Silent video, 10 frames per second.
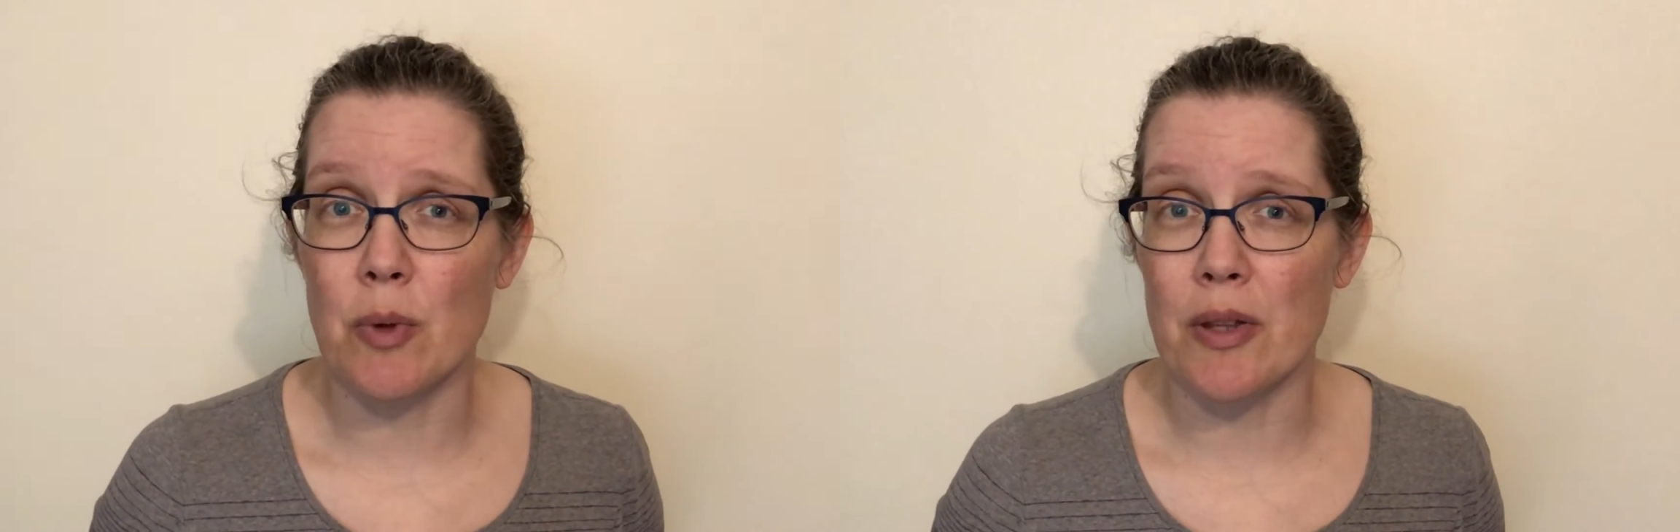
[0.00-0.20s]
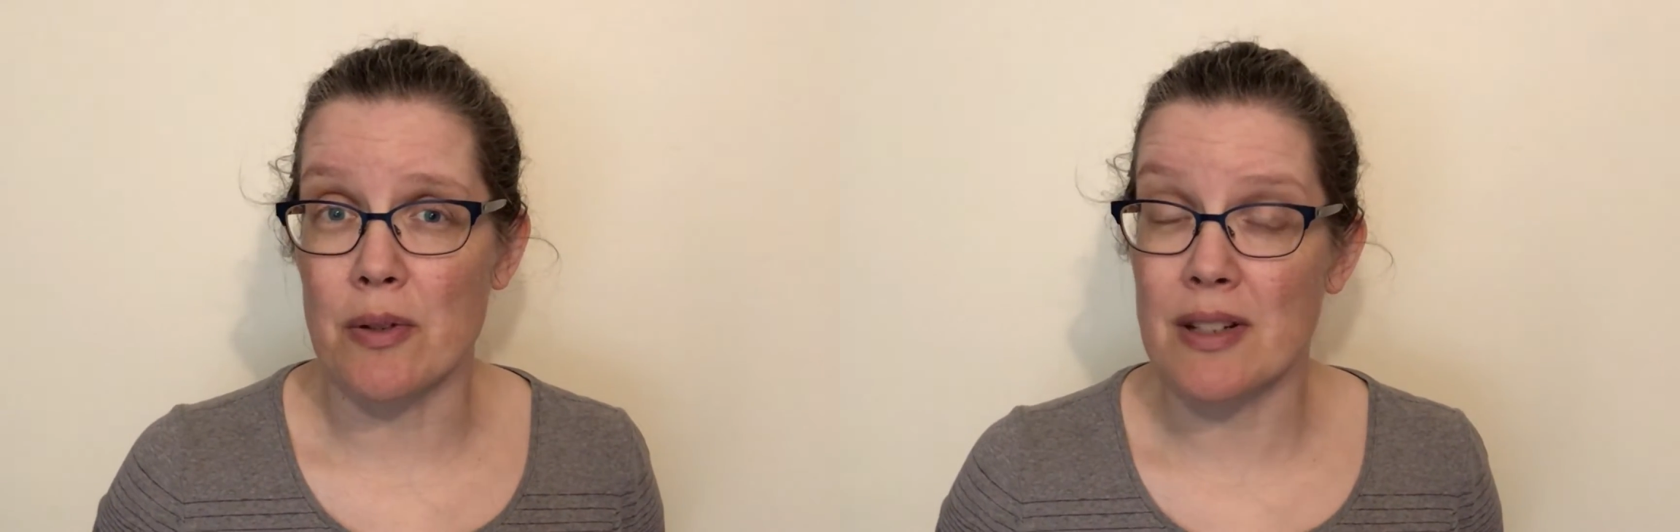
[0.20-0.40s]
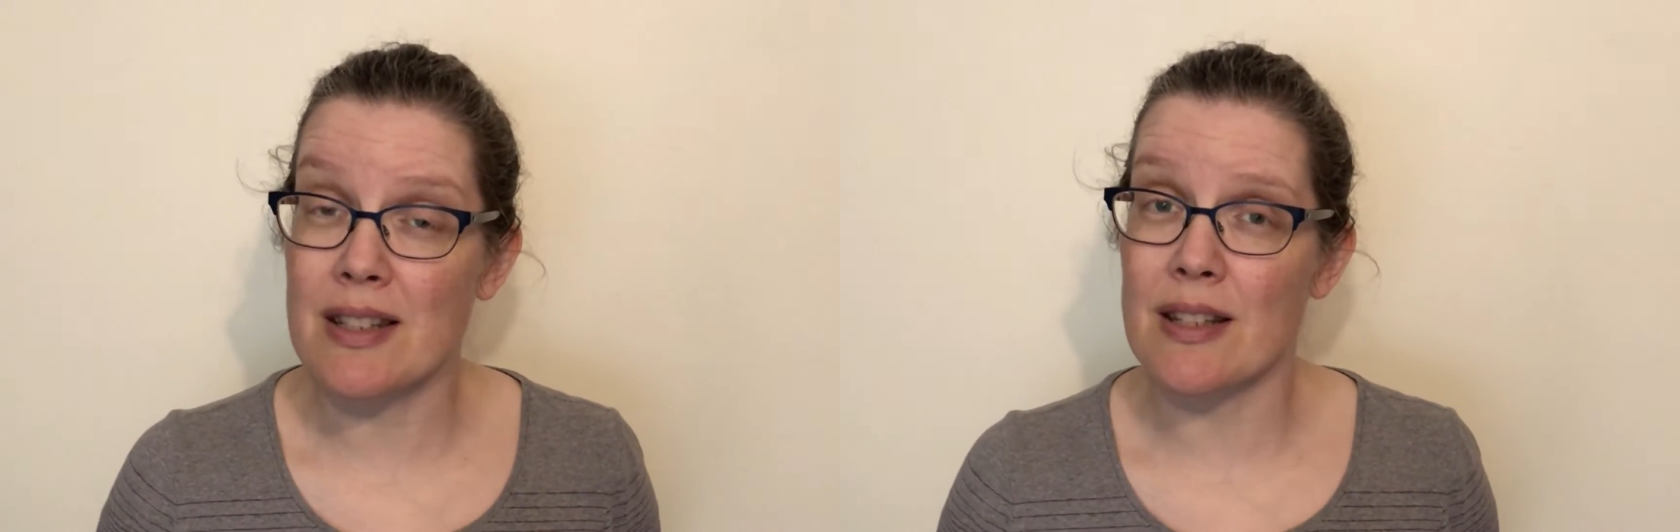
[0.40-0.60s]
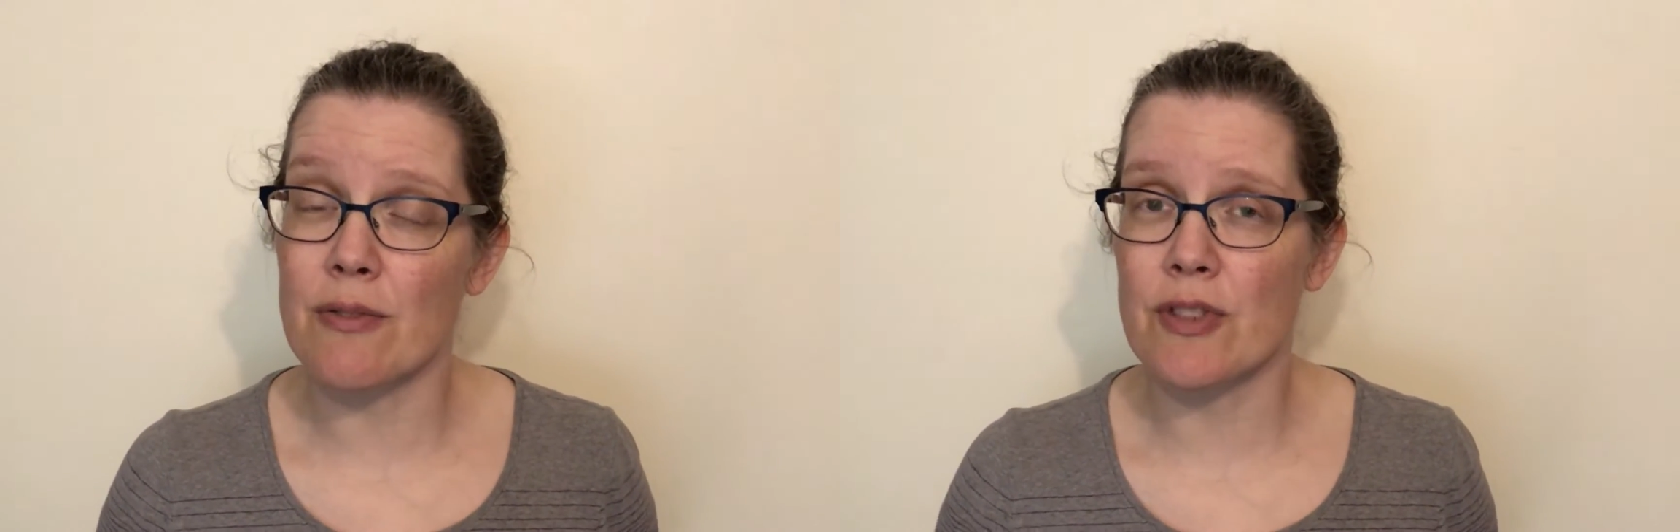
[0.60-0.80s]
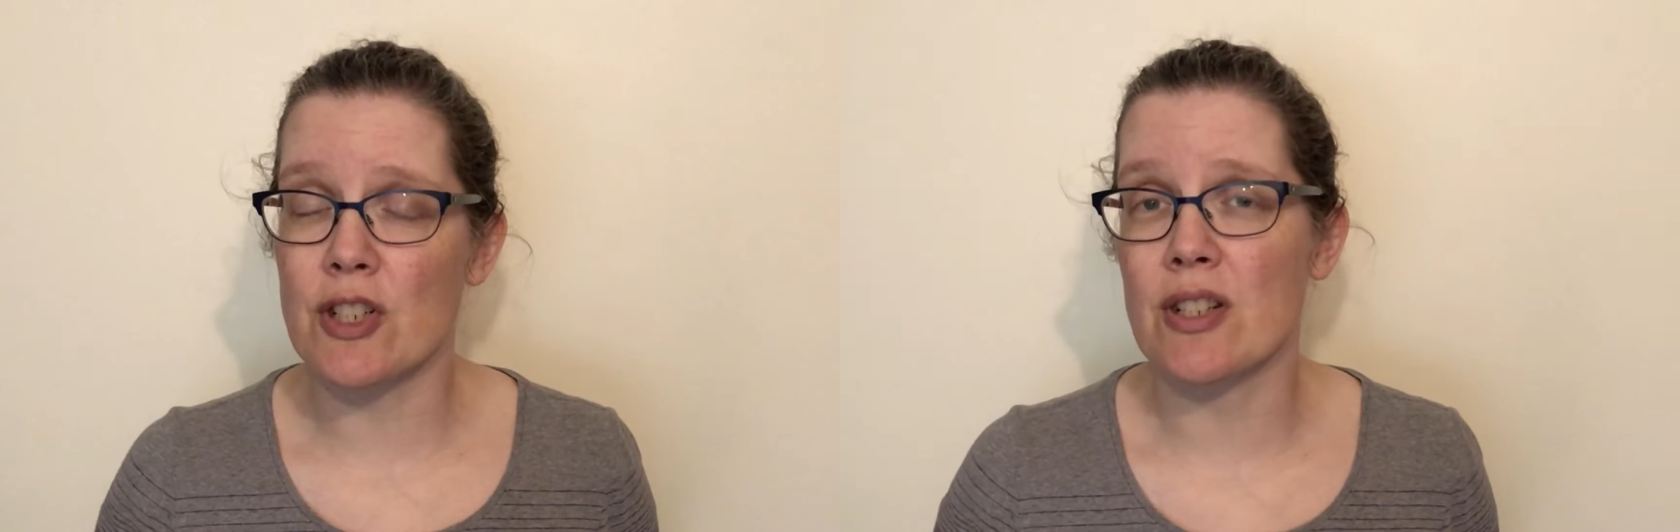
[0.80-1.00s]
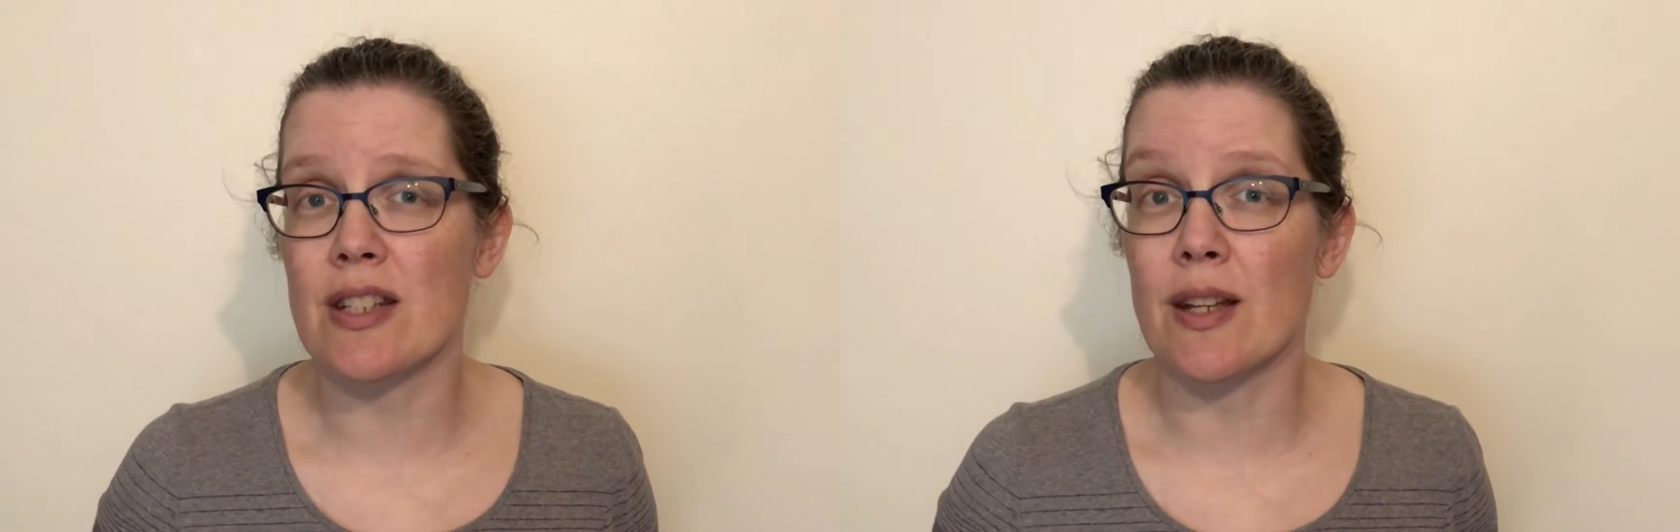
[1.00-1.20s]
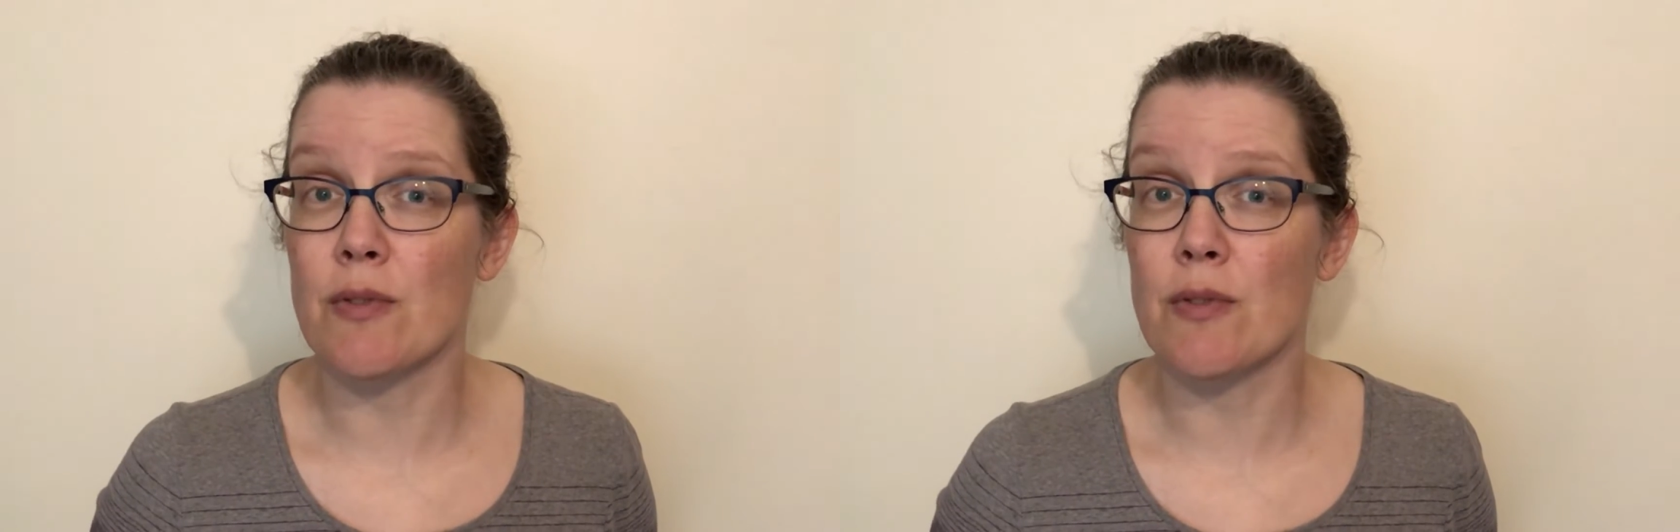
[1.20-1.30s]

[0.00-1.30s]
whether it's the efficiency